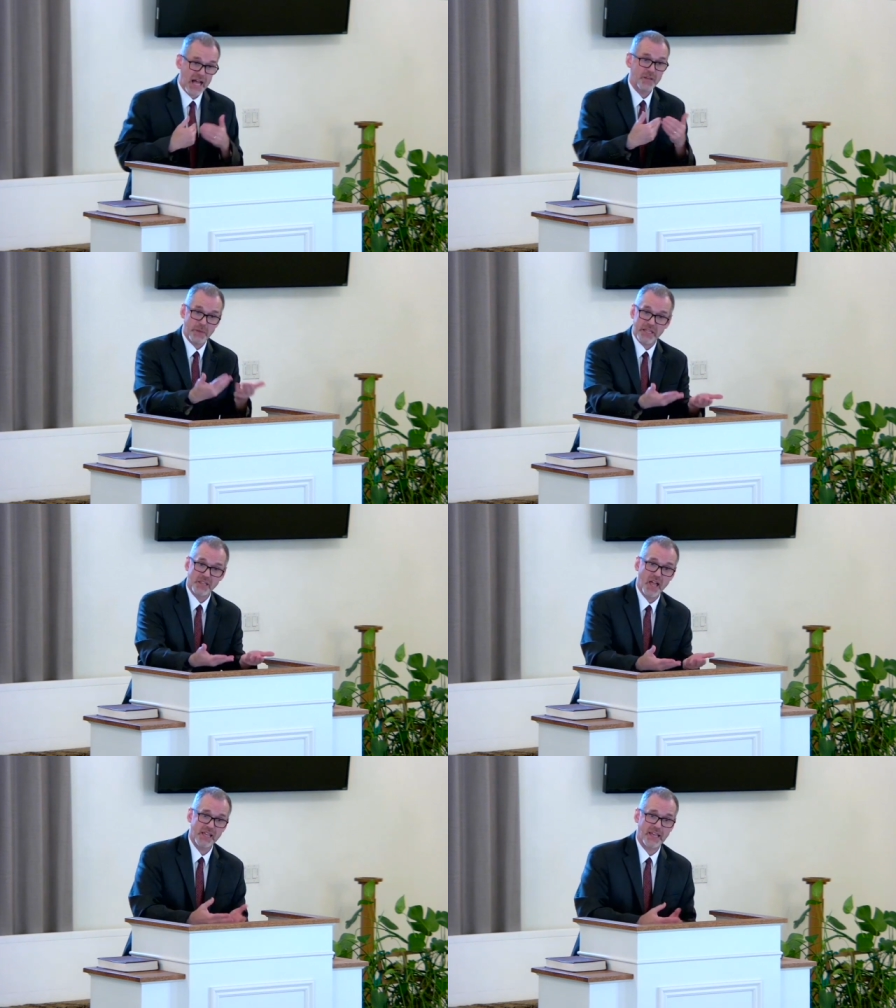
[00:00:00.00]
I'd be
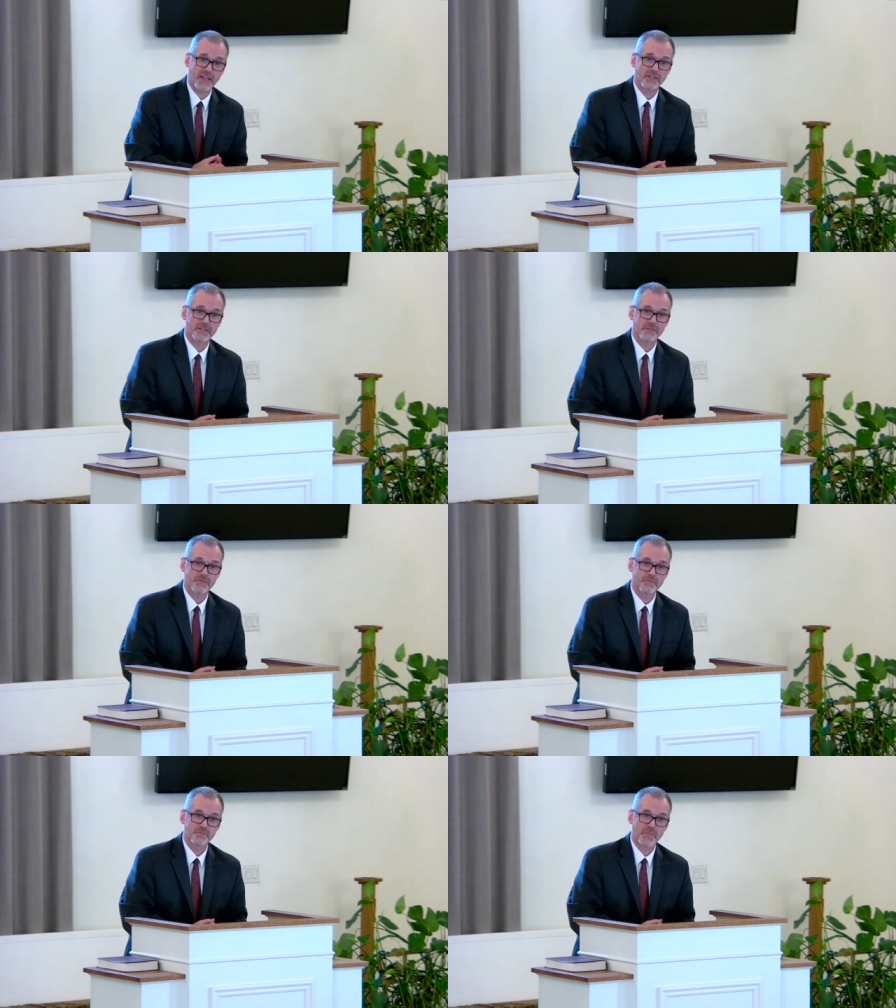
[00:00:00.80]
lying.
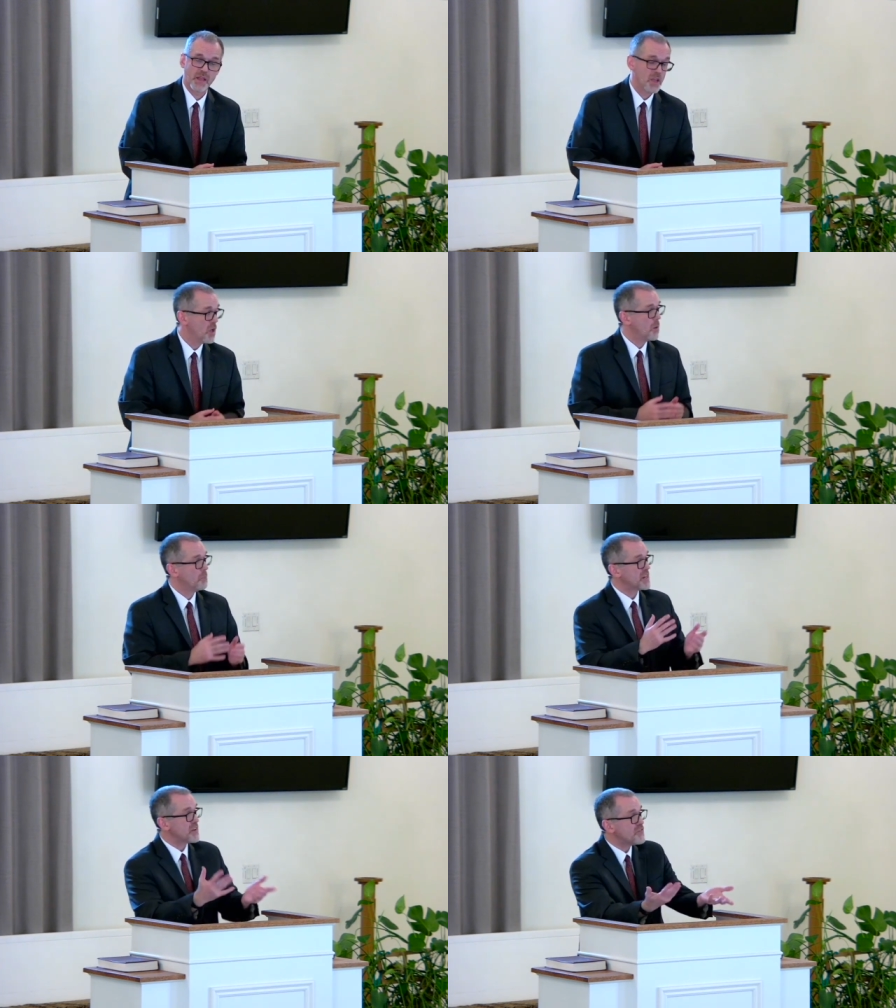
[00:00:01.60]

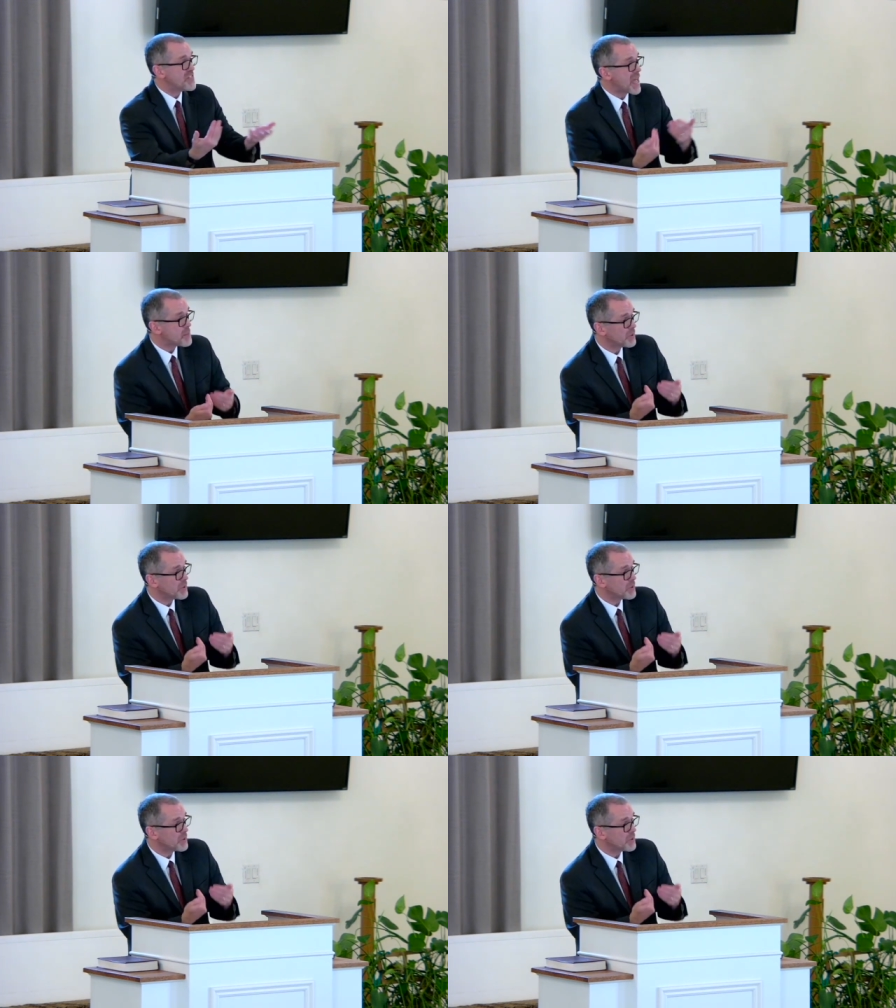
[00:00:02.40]
But if they